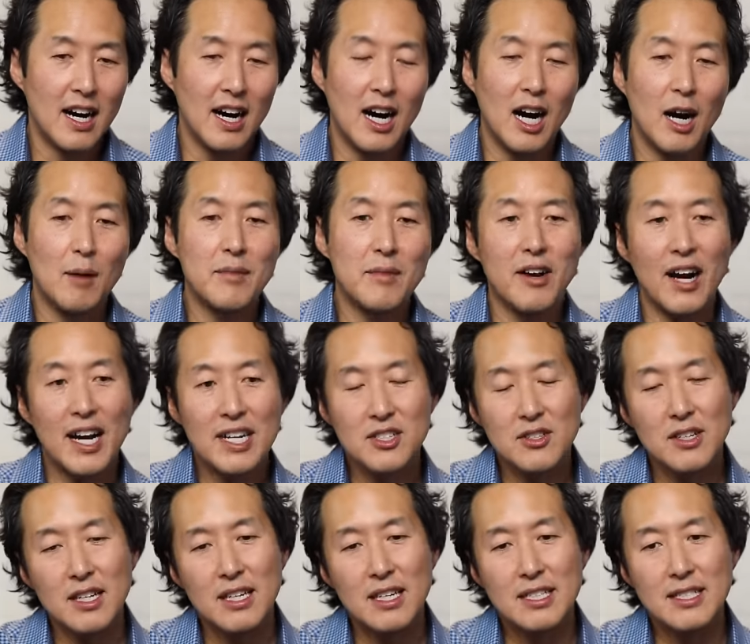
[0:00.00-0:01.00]
Um, there
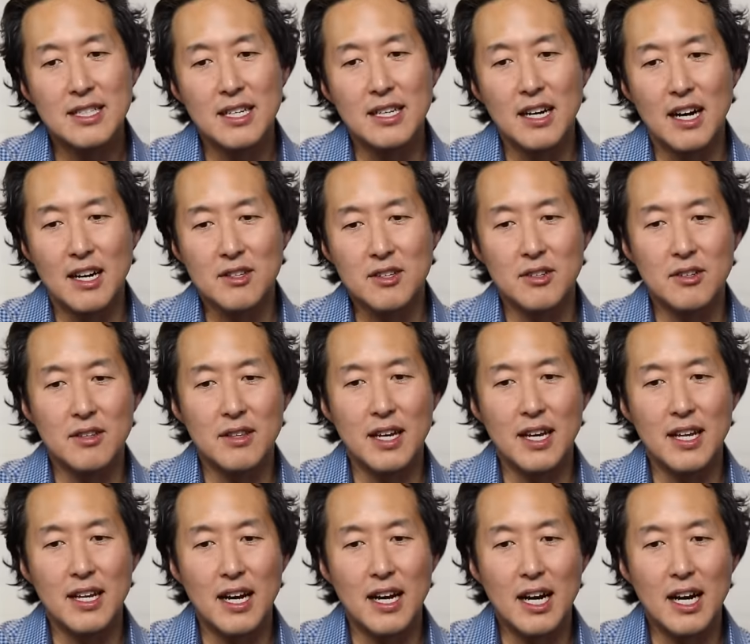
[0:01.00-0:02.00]
actually is a doctor that